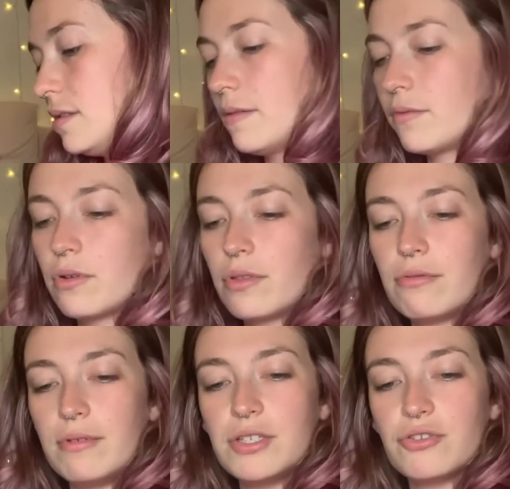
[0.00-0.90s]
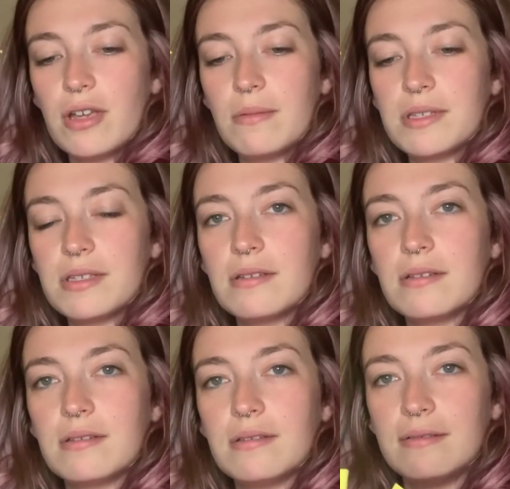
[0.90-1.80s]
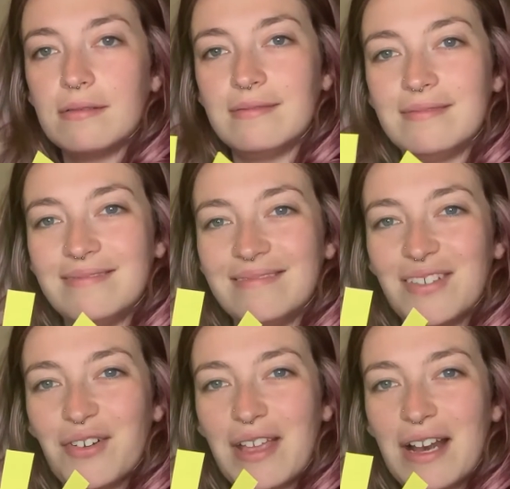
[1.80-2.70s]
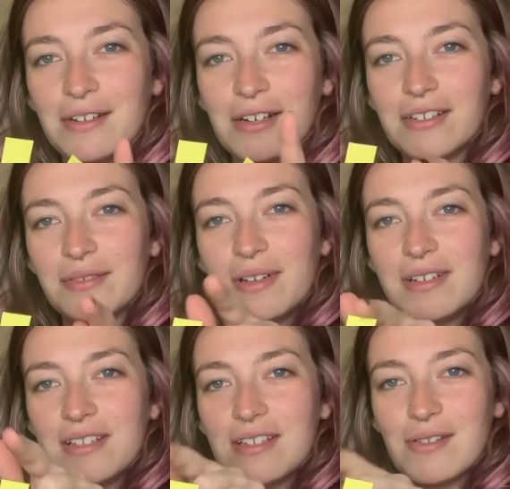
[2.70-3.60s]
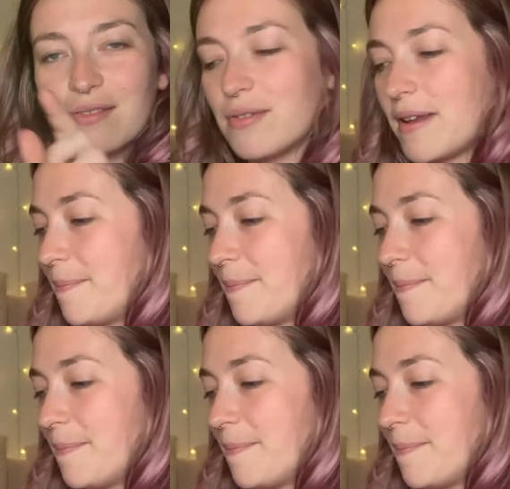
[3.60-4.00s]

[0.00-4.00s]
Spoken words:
I've got 3 strips of yellow card. 1, 2, 3.